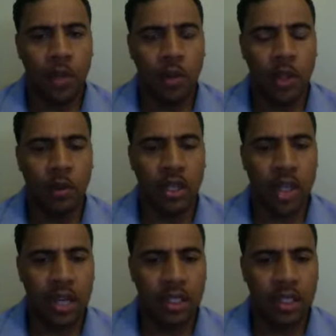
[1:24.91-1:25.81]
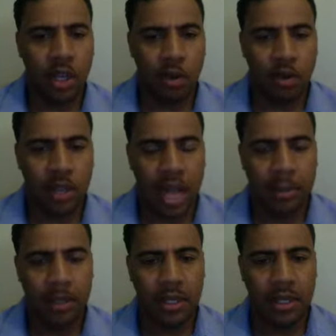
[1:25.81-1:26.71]
there was a lot of
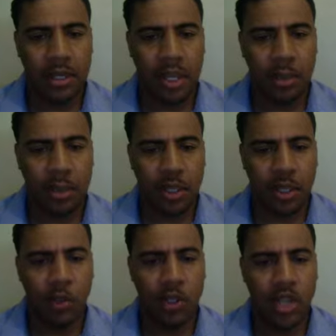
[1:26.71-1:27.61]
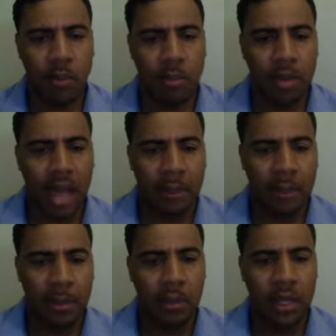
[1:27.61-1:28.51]
stereotypes and stigmas associated with
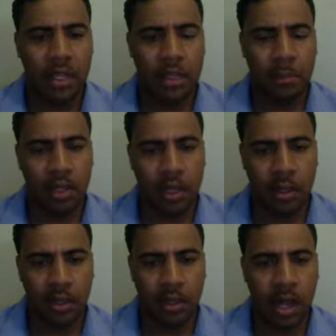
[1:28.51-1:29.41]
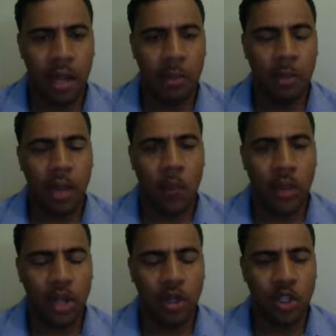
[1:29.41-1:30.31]
black people at this particular time.
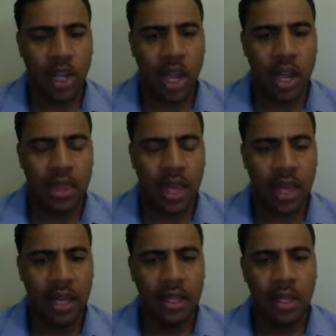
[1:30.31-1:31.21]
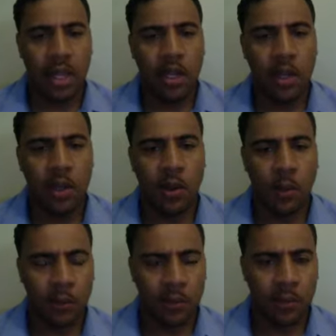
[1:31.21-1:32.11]
We understand that,
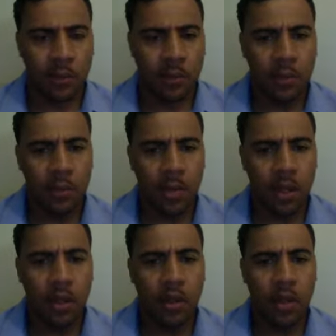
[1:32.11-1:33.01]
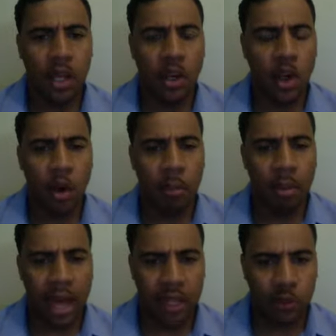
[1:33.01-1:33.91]
that not all
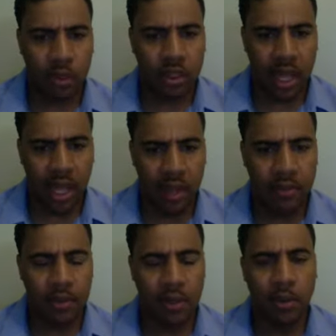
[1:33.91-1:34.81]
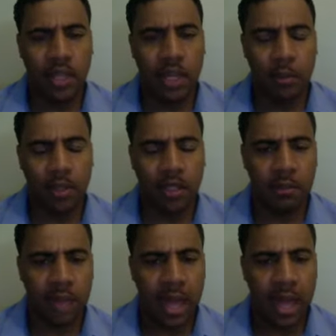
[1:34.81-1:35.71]
blacks were slaves. 10%
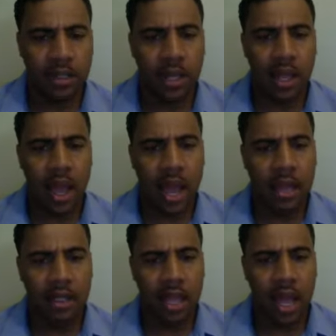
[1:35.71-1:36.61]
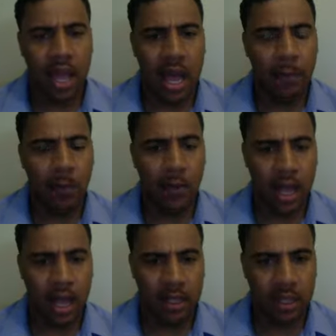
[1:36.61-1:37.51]
of blacks at the time were
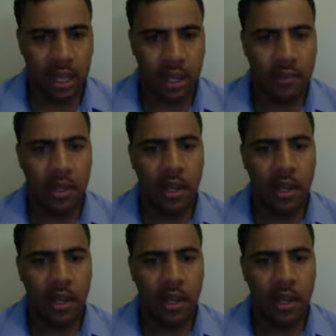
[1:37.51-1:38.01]
not slaves.